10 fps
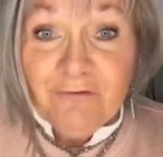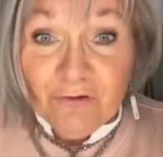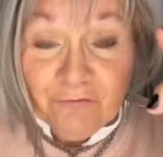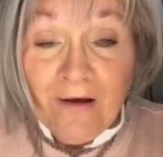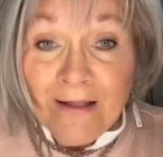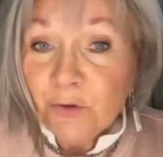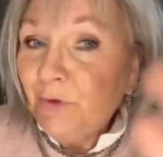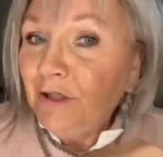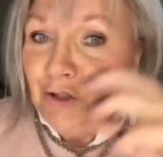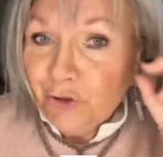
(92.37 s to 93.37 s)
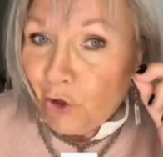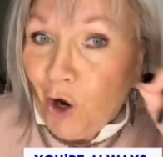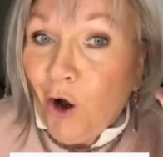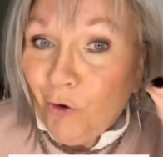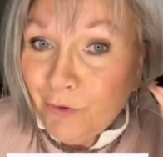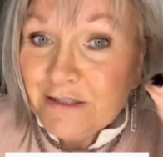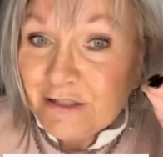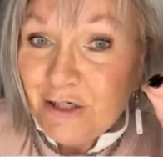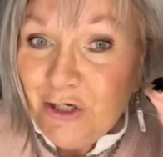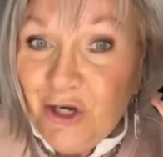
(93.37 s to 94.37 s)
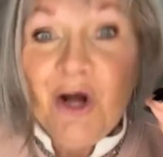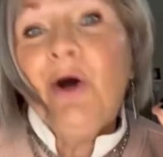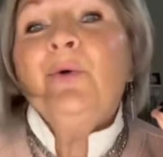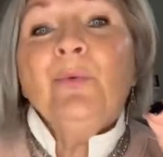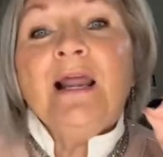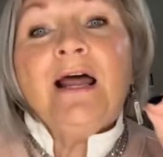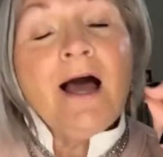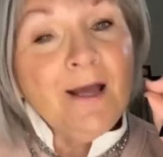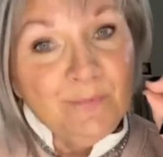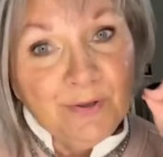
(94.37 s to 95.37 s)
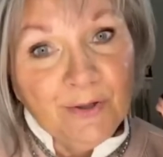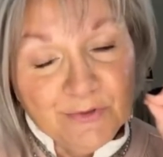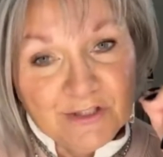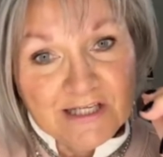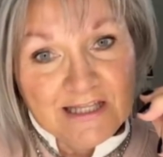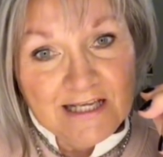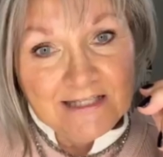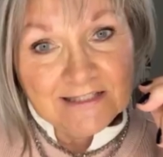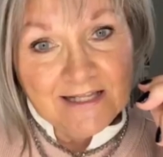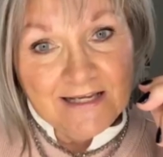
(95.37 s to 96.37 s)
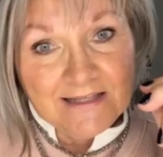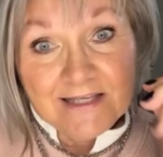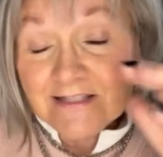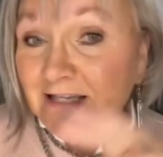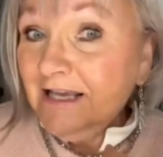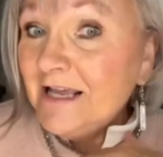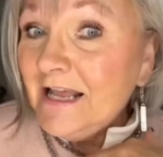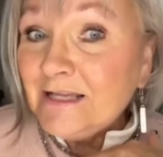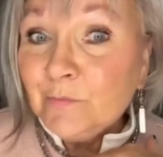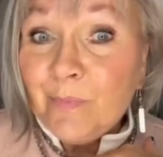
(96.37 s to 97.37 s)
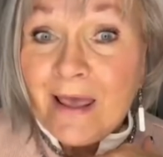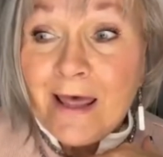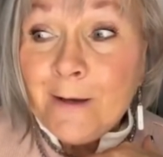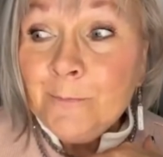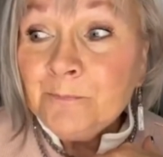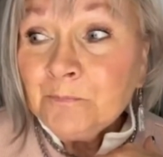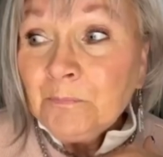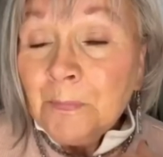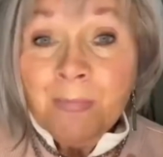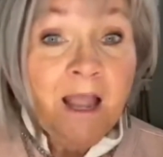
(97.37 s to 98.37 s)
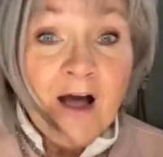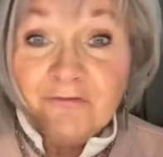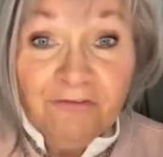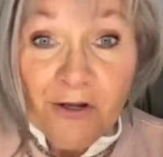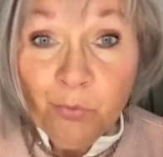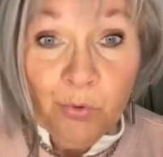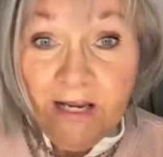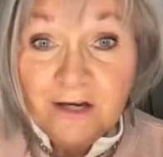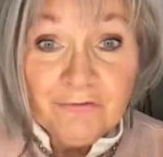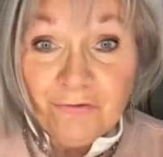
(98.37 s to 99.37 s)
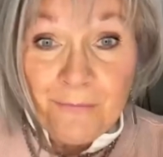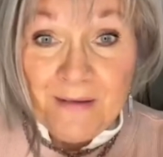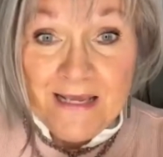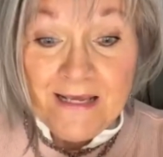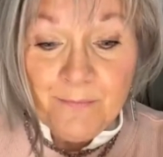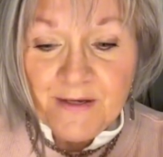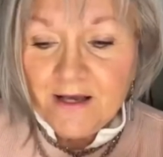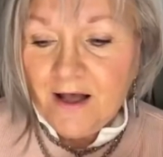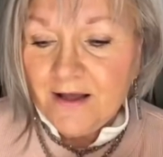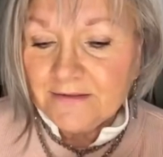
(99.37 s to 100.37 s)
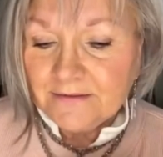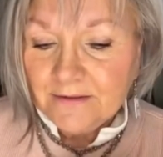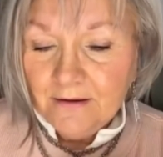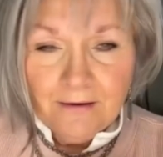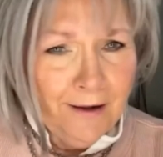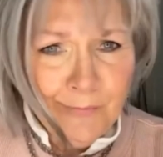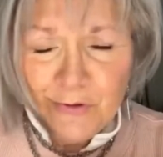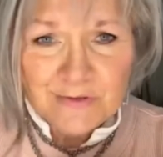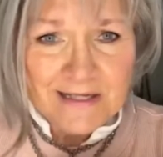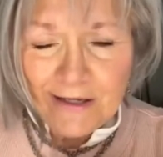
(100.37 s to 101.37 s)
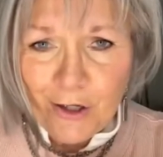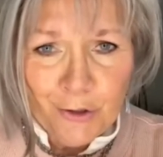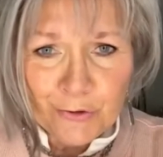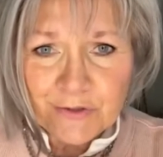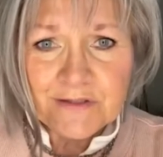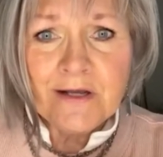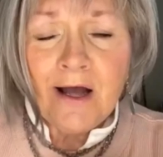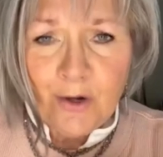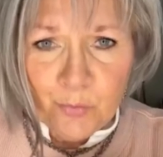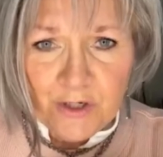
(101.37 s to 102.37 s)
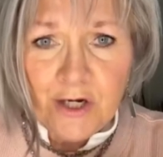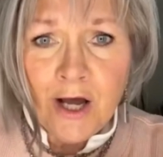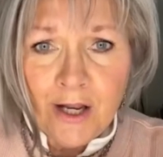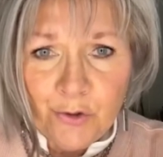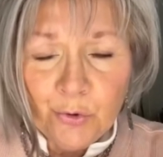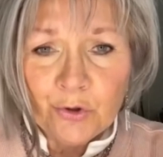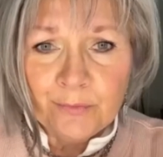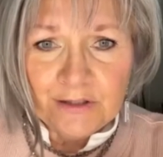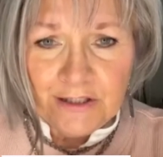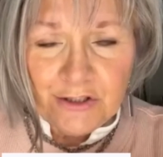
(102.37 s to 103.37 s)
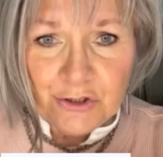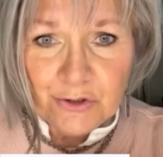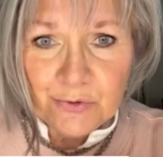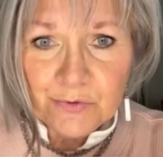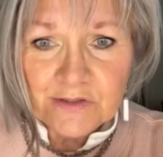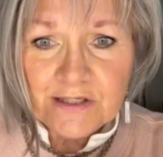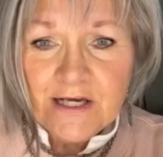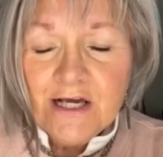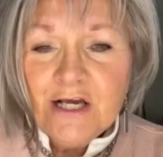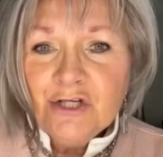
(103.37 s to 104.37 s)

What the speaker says: if you follow it, you're always going to know when I post things like this. It has been a fun week for me because I'm using colors I would not normally use.